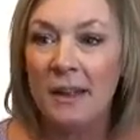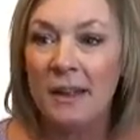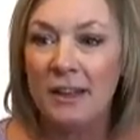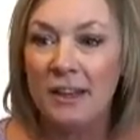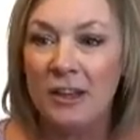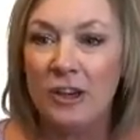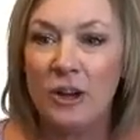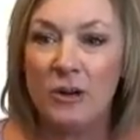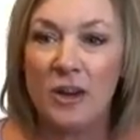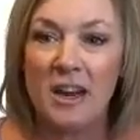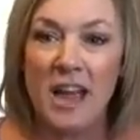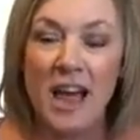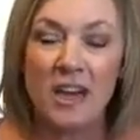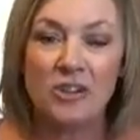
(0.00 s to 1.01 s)
you know,
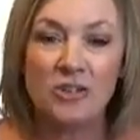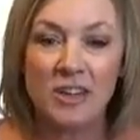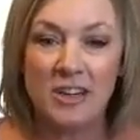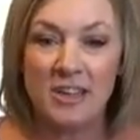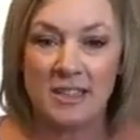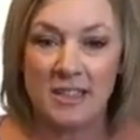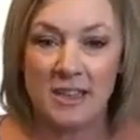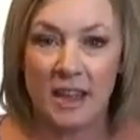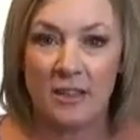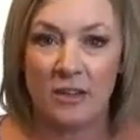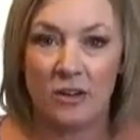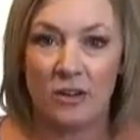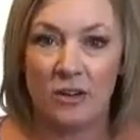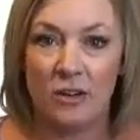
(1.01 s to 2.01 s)
and as you're getting
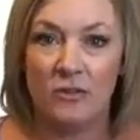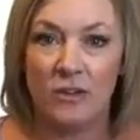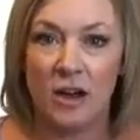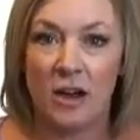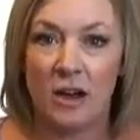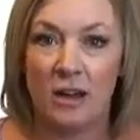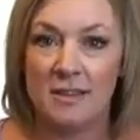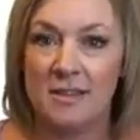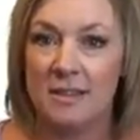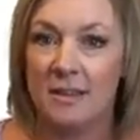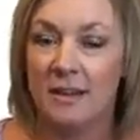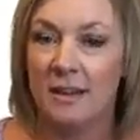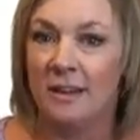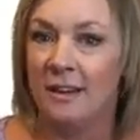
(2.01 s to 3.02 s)
together, you've got
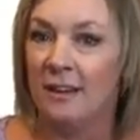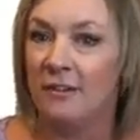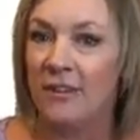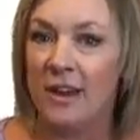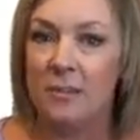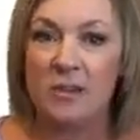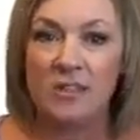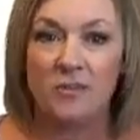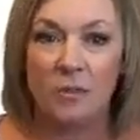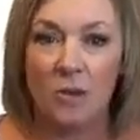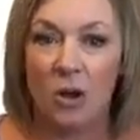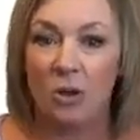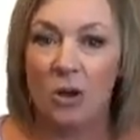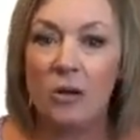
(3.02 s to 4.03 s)
families from
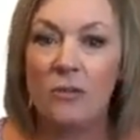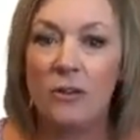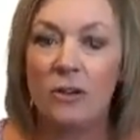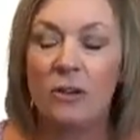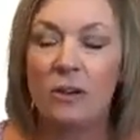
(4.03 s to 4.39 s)
all over